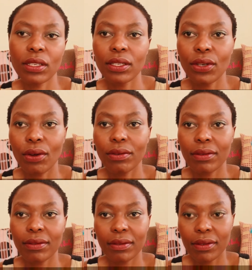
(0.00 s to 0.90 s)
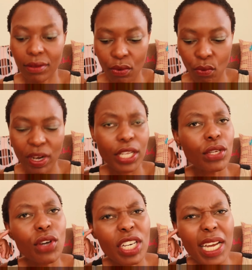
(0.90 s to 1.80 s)
you know, what are
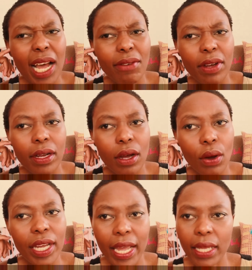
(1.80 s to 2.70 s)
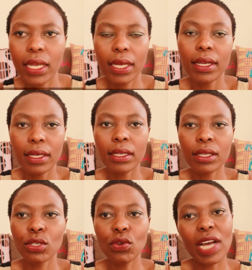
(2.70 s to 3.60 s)
you going to cover? Okay,
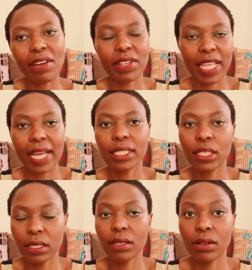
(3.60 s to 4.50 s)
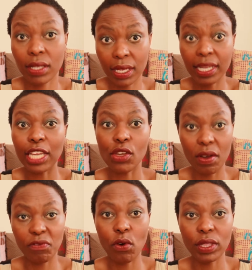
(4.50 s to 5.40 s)
you cover that. Can you
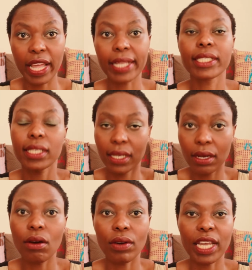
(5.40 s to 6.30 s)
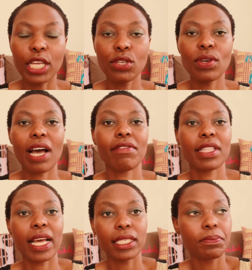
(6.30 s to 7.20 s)
afford that? Okay, you cover
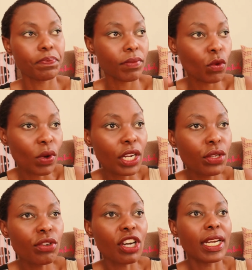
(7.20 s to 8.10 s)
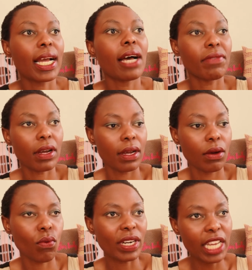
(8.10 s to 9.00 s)
that. What are you going to cover?
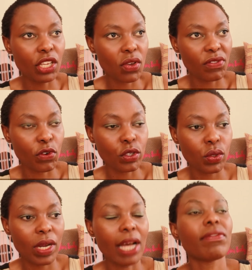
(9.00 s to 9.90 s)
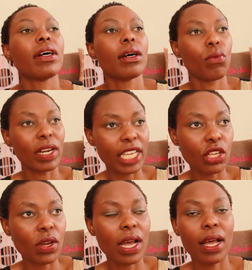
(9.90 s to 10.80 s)
What can you afford to cover? What
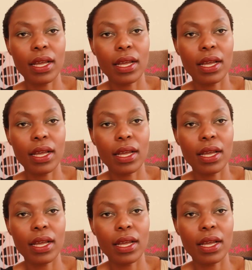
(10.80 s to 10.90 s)
can you